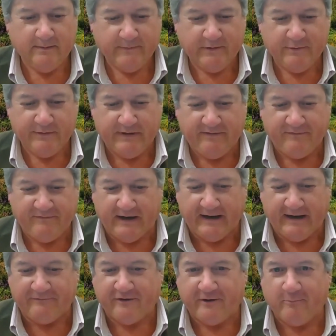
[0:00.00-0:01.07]
Good evening,
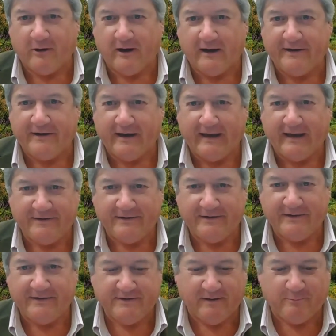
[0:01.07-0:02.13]
everyone, and
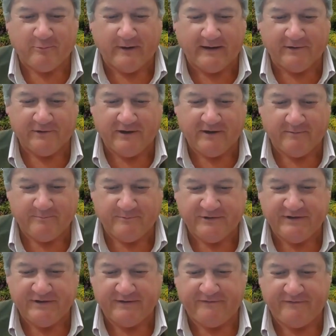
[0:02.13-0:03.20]
welcome
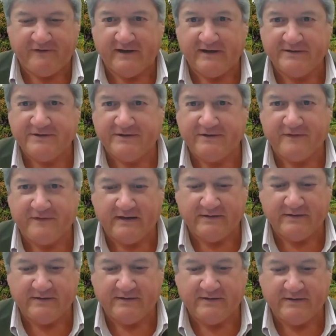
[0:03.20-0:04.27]
to the first of
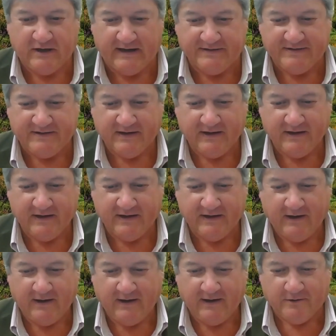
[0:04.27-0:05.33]
this year's
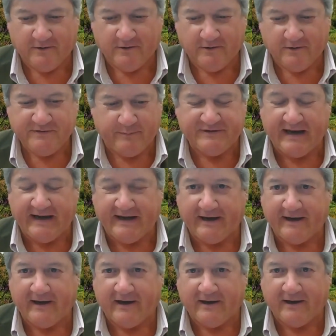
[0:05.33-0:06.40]
Oxford Botanic
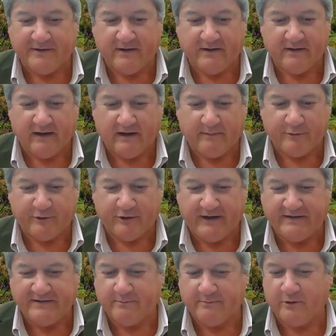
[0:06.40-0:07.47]
Garden and
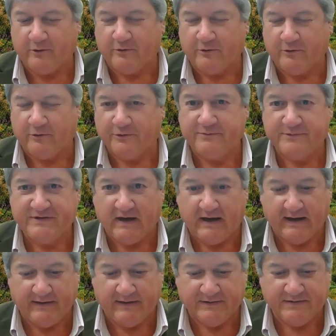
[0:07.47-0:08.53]
Arboretum Autumn
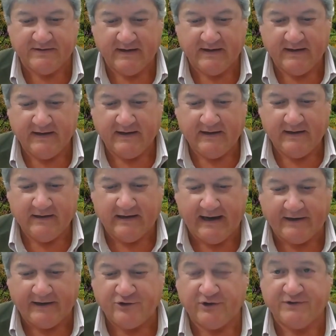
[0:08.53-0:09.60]
Science
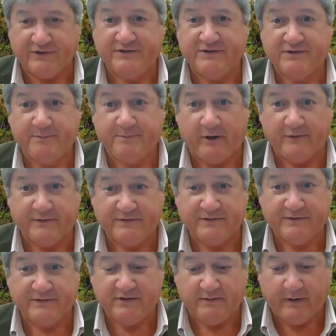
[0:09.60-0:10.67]
Lectures,
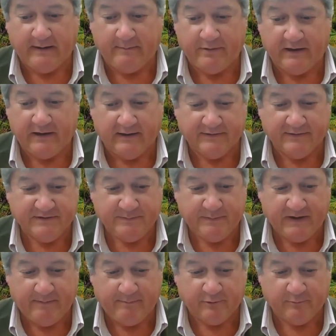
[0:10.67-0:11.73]
sponsored by Plants,
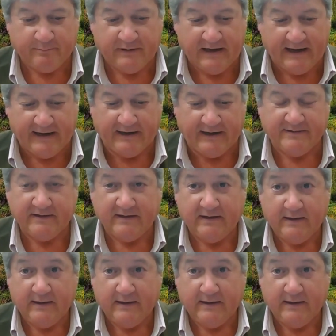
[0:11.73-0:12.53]
People, Planet.